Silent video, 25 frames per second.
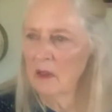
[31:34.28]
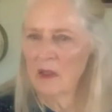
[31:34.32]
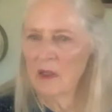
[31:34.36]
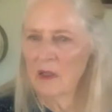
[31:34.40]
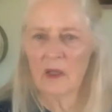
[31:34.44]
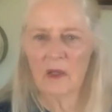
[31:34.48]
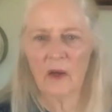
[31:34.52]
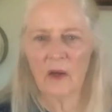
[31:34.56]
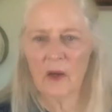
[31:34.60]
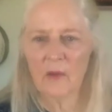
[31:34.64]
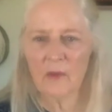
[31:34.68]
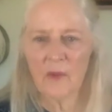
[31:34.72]

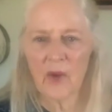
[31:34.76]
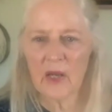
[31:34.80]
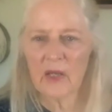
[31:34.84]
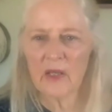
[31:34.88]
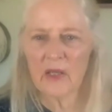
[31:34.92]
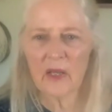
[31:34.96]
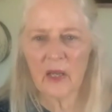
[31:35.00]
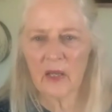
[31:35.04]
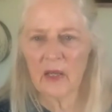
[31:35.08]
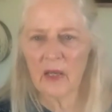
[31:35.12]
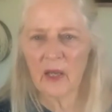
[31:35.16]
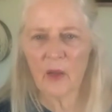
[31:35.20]
I write
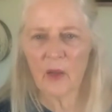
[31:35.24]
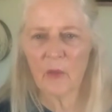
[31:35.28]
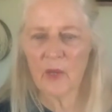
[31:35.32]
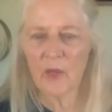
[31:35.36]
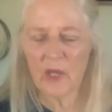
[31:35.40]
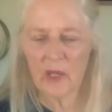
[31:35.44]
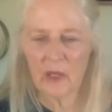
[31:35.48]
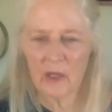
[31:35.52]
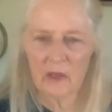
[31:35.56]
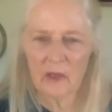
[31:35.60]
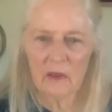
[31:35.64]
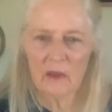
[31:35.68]
down how
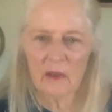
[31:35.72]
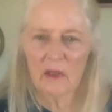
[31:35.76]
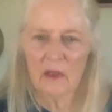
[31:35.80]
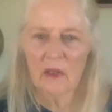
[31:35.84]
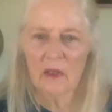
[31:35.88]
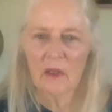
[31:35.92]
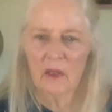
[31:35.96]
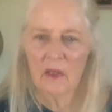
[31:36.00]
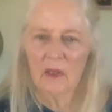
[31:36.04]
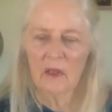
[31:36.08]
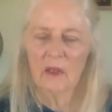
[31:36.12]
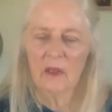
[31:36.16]
many
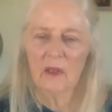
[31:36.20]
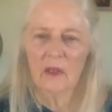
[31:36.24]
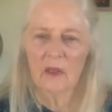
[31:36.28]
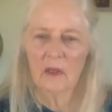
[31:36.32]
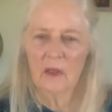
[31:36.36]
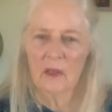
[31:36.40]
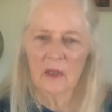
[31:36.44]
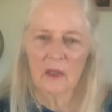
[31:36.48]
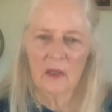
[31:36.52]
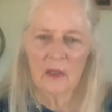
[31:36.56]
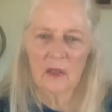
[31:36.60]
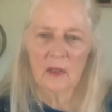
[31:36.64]

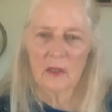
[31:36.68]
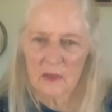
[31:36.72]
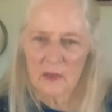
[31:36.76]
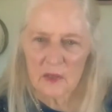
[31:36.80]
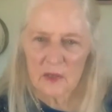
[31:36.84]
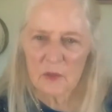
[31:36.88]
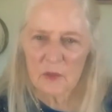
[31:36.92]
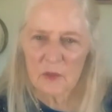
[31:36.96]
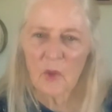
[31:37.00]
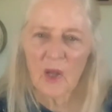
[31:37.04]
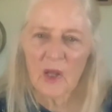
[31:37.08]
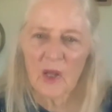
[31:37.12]

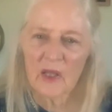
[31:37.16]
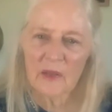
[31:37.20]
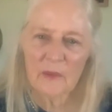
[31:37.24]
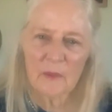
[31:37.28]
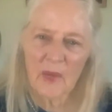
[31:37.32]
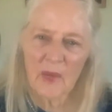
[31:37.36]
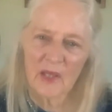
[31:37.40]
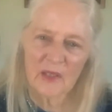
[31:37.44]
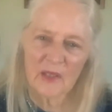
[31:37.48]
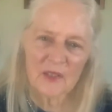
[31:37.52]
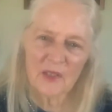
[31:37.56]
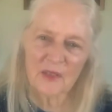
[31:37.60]
small
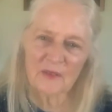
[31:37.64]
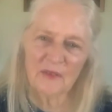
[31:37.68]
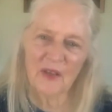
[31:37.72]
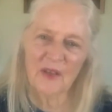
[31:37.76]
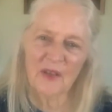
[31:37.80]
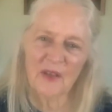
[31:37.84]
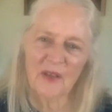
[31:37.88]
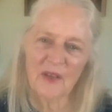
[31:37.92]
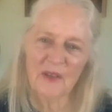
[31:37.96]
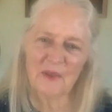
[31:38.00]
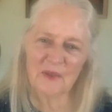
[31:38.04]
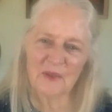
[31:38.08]
amounts of
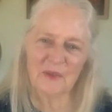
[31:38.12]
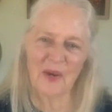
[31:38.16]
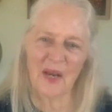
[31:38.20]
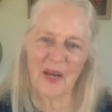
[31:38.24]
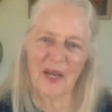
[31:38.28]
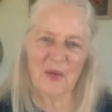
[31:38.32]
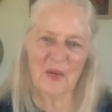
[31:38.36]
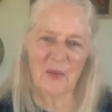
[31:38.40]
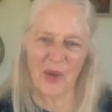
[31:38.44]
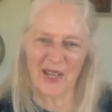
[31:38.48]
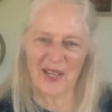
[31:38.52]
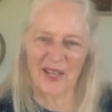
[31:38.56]
rain
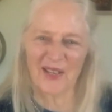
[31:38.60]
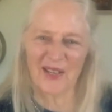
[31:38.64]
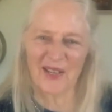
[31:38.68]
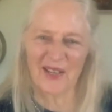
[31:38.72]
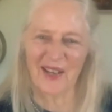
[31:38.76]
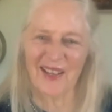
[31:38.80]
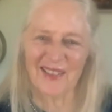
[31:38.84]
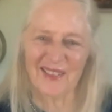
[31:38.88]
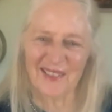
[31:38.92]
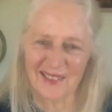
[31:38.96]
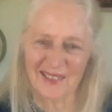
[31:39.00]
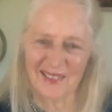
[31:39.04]
we
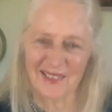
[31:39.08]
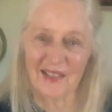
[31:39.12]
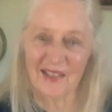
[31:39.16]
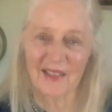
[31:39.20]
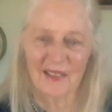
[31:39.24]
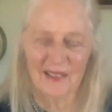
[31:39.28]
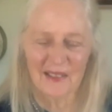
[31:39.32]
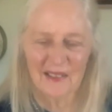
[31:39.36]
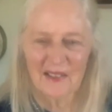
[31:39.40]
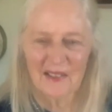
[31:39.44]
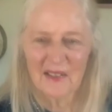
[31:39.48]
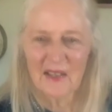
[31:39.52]
got,
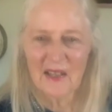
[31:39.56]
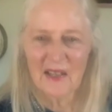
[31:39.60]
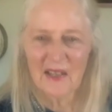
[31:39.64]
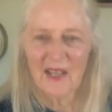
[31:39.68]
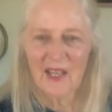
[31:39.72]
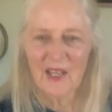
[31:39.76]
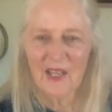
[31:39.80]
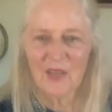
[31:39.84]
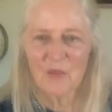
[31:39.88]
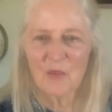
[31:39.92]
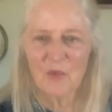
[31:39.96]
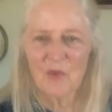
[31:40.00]

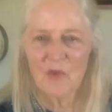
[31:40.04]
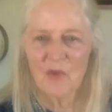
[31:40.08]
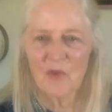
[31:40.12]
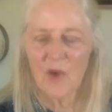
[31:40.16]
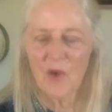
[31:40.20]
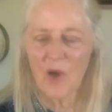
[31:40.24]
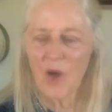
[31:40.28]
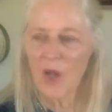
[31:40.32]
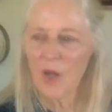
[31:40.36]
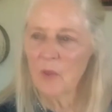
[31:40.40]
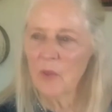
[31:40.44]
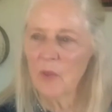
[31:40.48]
and move
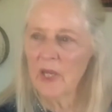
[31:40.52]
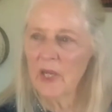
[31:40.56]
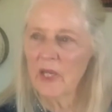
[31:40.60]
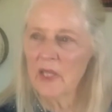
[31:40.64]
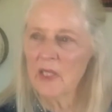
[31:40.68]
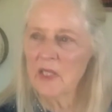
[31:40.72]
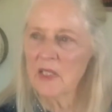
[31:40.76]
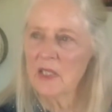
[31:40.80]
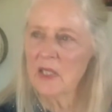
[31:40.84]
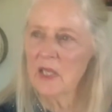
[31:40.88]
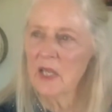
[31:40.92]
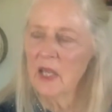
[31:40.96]
on. But
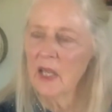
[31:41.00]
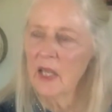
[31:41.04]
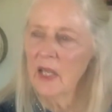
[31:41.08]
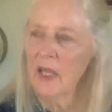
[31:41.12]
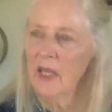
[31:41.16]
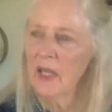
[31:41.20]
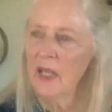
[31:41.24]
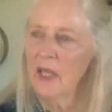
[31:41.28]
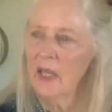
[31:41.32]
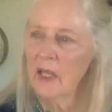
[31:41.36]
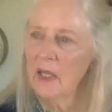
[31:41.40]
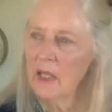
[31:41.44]

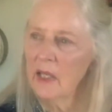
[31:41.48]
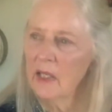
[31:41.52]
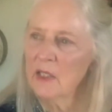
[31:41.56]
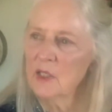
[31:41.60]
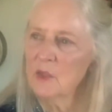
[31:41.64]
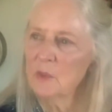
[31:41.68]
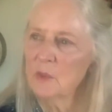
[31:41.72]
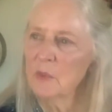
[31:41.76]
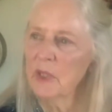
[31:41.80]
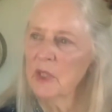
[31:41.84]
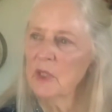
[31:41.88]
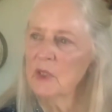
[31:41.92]

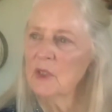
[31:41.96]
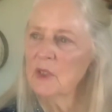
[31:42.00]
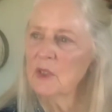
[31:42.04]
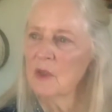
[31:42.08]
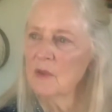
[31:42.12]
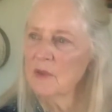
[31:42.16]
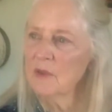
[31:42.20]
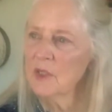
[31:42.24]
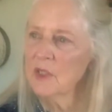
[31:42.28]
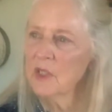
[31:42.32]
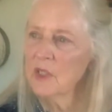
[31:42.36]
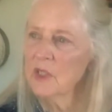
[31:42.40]
it's built
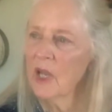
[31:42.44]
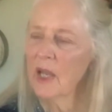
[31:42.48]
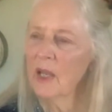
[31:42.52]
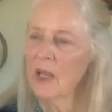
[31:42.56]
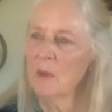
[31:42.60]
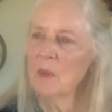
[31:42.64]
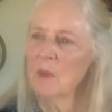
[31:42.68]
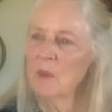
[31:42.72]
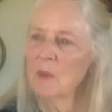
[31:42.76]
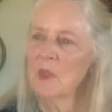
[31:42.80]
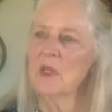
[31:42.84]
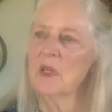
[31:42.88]
over
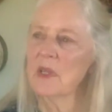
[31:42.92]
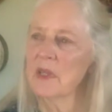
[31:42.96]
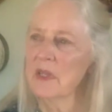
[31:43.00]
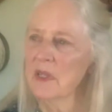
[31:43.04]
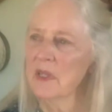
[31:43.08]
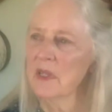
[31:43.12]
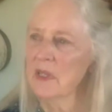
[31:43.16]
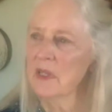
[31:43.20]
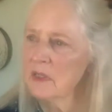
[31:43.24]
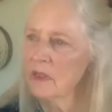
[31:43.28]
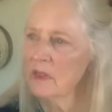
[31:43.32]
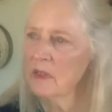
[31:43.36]
time into
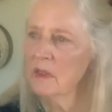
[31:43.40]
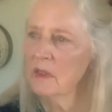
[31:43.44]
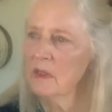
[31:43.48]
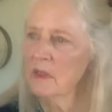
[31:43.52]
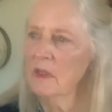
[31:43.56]
this,